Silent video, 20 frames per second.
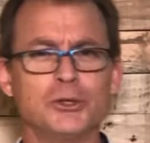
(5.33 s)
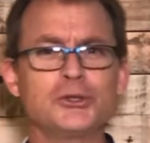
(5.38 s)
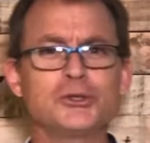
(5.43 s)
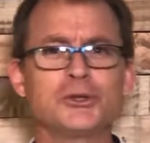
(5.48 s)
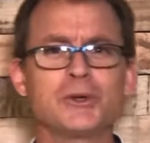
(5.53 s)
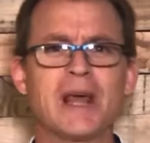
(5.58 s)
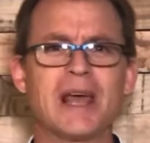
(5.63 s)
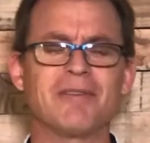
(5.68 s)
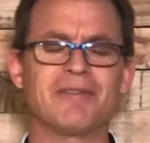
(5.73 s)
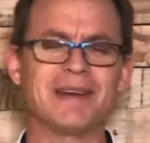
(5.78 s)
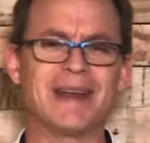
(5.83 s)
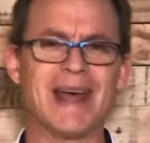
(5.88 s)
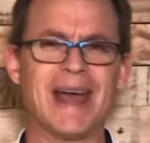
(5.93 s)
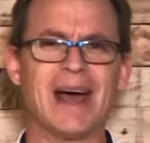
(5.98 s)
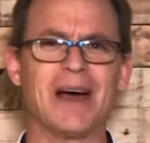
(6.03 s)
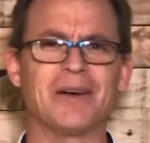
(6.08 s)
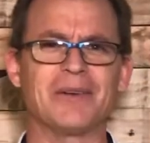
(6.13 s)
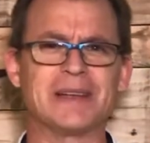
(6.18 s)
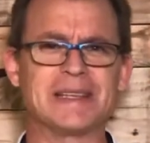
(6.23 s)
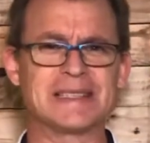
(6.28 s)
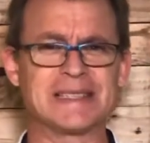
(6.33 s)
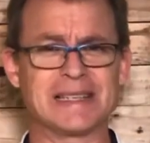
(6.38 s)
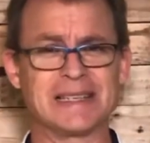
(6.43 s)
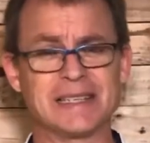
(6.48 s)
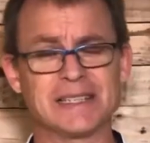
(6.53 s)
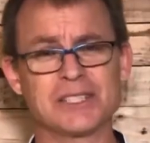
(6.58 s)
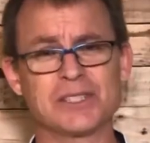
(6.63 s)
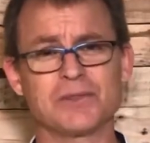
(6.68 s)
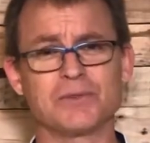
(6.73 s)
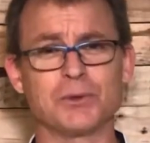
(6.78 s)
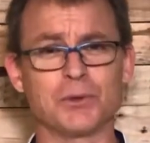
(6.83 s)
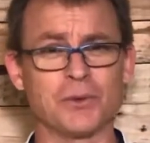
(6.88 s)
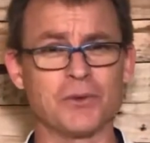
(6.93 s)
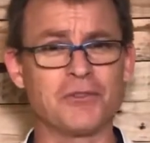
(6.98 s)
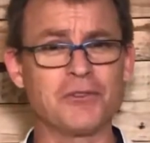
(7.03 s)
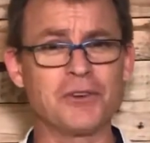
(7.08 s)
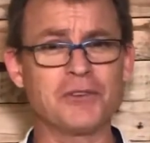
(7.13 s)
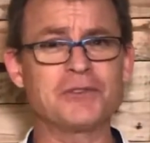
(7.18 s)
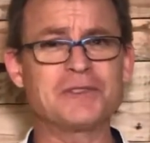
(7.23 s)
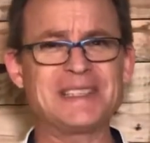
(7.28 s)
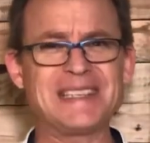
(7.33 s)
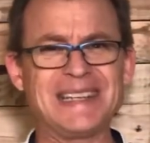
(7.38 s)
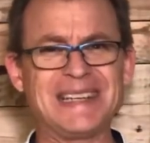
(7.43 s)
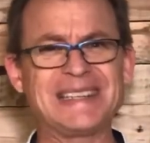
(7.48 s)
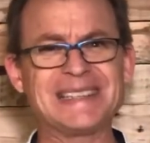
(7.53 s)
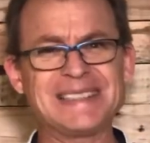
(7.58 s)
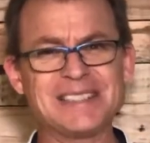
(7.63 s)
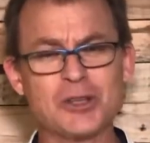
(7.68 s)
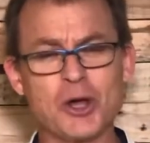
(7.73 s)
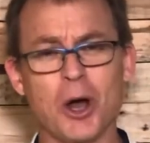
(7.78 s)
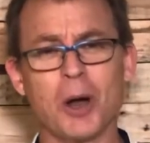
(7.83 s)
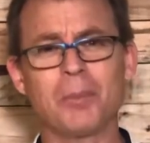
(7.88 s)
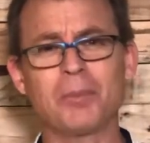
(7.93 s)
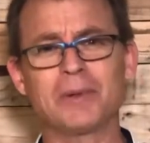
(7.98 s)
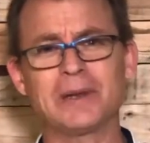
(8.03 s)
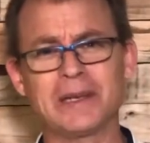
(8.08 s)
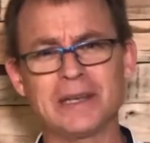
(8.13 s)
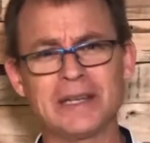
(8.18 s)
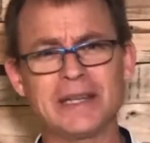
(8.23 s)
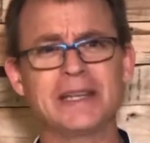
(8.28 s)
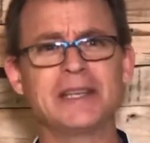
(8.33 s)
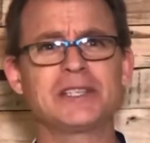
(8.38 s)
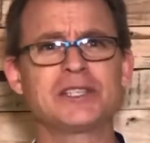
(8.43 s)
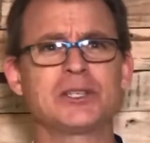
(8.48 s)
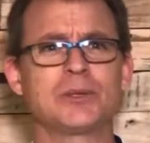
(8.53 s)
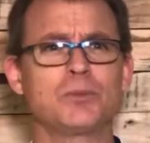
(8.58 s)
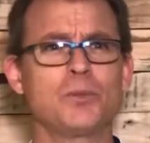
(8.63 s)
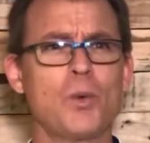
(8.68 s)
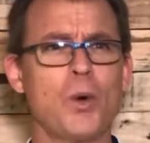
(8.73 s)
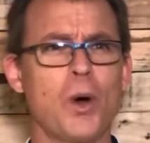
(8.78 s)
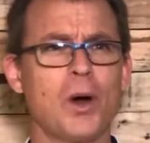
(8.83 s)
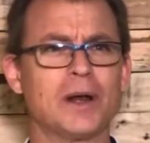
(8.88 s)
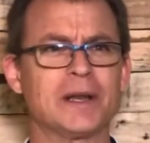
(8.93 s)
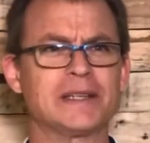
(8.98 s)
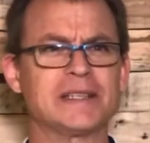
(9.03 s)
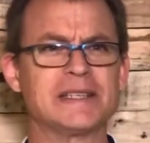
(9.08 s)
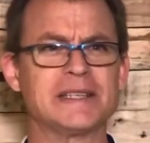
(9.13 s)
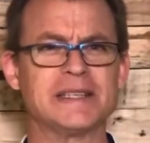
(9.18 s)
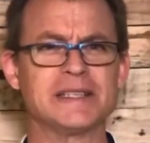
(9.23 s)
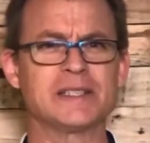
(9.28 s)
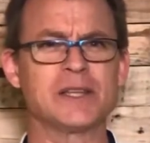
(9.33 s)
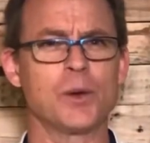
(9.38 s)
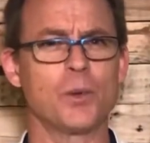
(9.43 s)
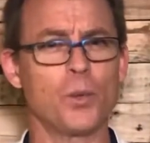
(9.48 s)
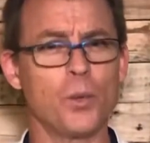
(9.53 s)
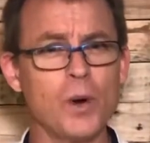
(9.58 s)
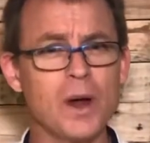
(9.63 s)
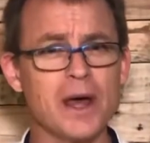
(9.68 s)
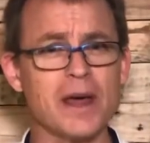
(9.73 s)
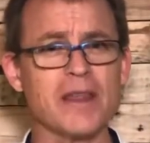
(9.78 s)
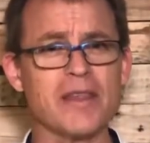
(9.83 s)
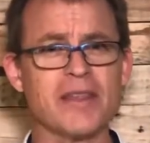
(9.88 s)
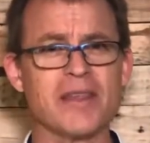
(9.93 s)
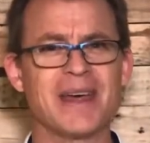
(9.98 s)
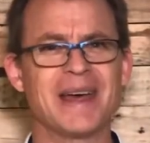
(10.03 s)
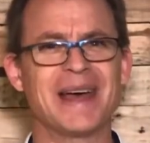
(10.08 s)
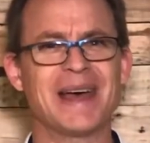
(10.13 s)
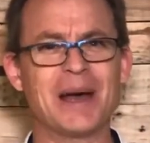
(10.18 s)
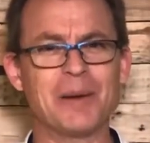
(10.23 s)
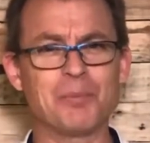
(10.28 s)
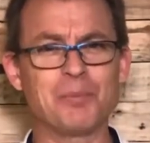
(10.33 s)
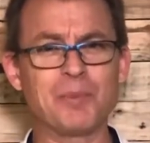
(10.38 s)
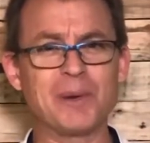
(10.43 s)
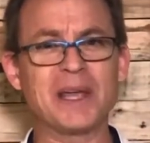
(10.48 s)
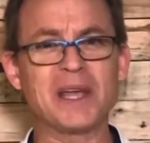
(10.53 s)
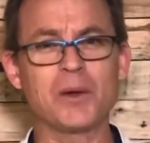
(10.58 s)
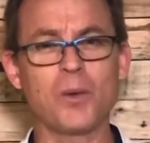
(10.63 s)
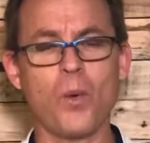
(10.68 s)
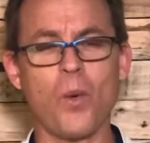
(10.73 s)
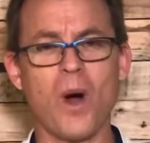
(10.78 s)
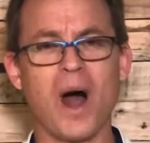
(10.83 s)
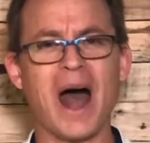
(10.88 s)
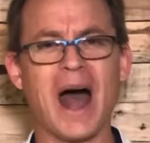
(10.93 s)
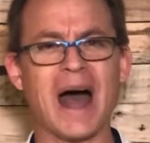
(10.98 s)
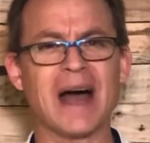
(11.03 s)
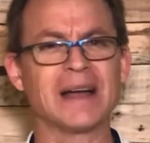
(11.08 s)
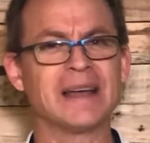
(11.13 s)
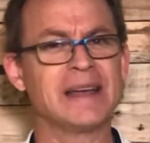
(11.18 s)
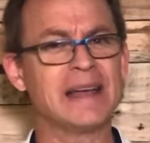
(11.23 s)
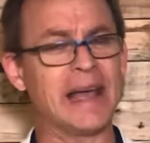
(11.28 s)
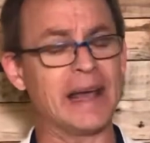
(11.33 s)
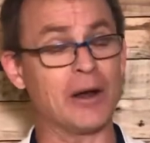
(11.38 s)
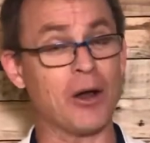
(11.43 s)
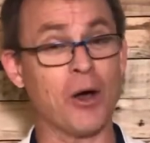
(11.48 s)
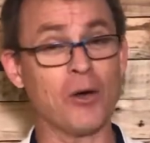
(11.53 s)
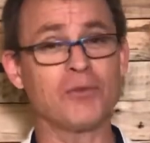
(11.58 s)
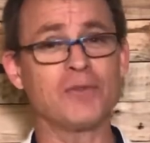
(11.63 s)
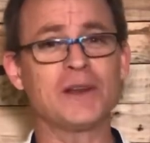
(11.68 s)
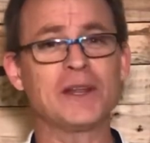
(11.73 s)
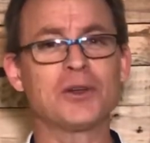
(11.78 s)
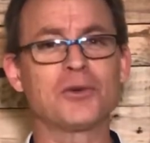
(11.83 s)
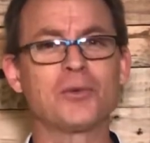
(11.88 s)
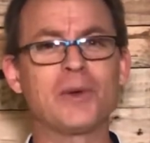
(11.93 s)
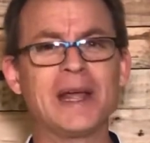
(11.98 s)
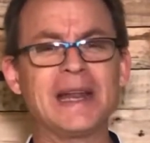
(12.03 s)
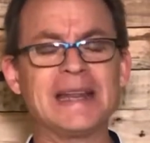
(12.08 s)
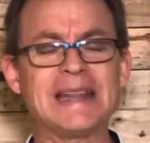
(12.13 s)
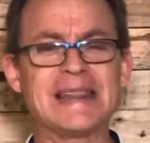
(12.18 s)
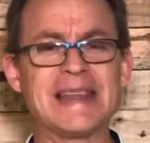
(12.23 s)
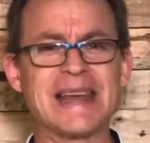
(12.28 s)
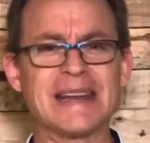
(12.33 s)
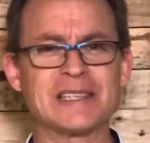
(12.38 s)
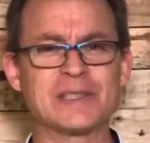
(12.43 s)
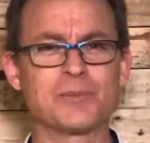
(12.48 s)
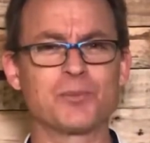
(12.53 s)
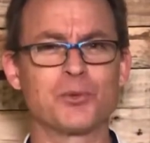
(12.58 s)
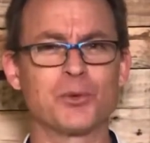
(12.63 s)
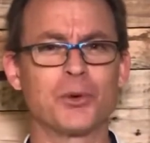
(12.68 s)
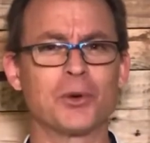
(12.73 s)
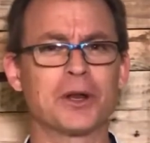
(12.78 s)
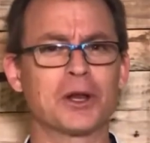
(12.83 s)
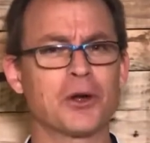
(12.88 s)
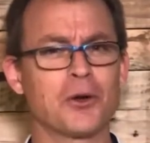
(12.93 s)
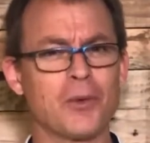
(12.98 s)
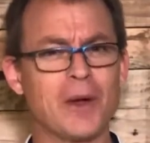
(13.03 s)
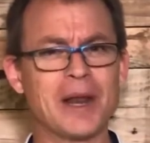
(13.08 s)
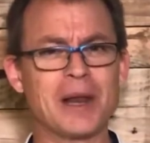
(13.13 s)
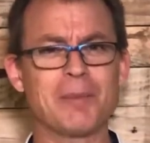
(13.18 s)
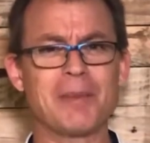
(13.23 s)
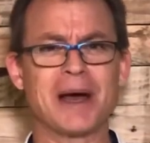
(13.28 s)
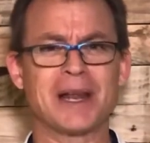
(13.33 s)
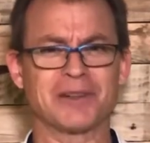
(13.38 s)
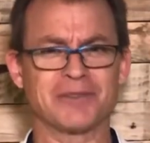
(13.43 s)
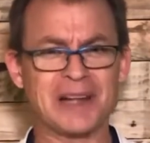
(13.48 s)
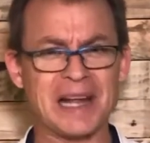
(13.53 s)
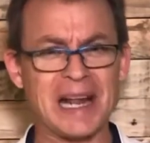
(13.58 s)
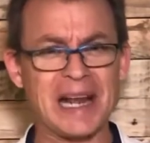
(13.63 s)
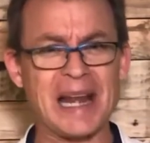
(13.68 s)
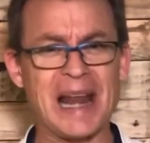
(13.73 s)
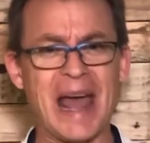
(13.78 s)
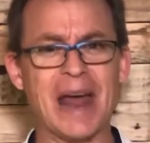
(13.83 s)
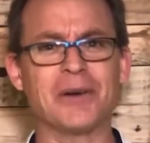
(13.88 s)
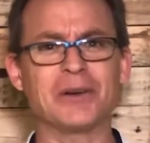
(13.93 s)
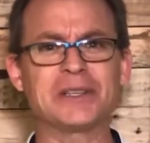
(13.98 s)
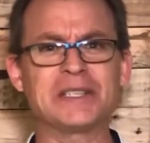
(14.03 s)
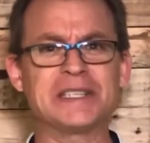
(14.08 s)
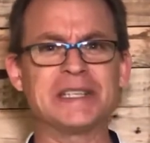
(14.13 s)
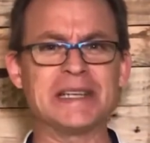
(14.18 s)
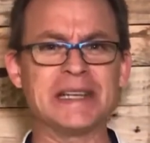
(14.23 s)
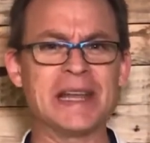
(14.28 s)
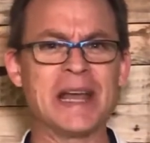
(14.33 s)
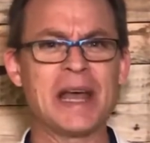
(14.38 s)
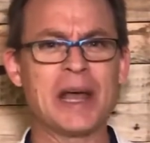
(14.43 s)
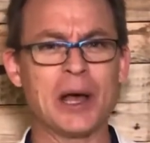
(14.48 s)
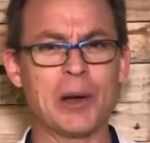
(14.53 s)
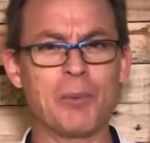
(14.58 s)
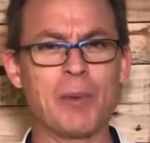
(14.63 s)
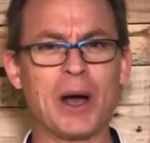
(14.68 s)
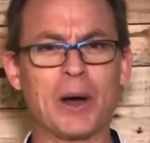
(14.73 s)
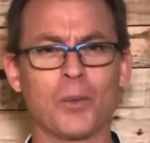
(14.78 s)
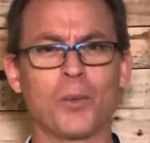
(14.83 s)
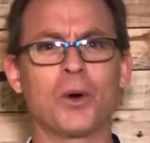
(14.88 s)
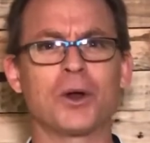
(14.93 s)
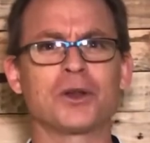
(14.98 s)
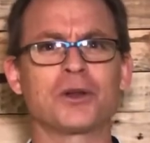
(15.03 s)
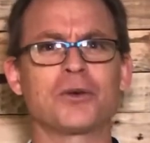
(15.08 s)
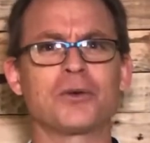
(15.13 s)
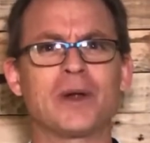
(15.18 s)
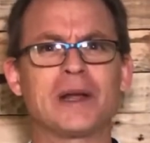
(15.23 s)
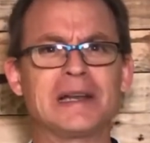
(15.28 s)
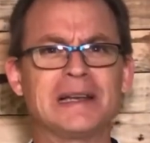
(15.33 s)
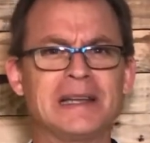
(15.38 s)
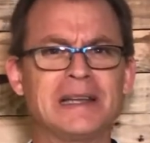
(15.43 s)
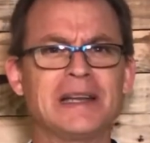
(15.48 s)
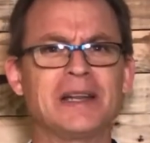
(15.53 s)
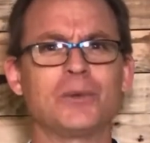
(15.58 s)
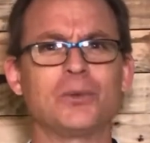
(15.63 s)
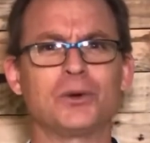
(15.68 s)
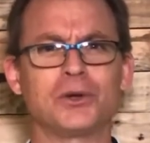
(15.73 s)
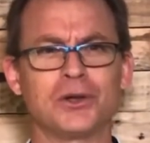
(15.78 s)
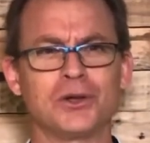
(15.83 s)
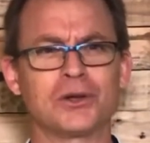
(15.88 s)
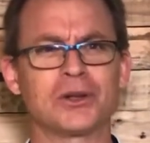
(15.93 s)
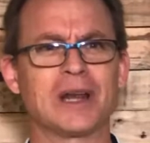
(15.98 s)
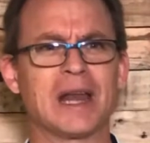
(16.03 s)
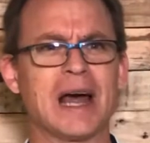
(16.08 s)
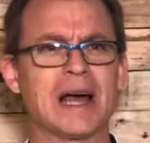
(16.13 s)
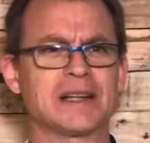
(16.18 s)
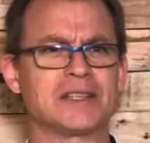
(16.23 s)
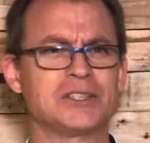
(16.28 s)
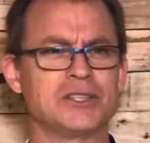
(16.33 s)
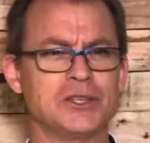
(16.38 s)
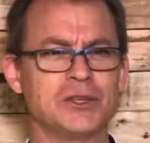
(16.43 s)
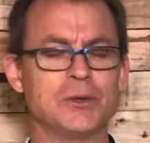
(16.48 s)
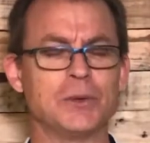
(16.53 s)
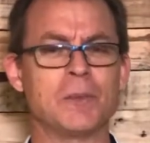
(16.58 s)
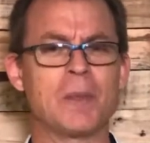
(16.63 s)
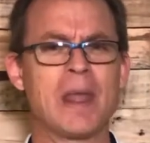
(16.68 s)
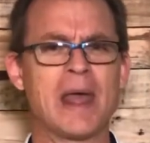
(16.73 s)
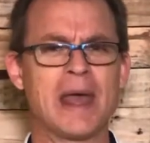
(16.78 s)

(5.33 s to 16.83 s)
should have now is a list of your 15 top leadership qualities with a big why. And hopefully already that has brought a great amount of clarity about what a great leader would look like to you.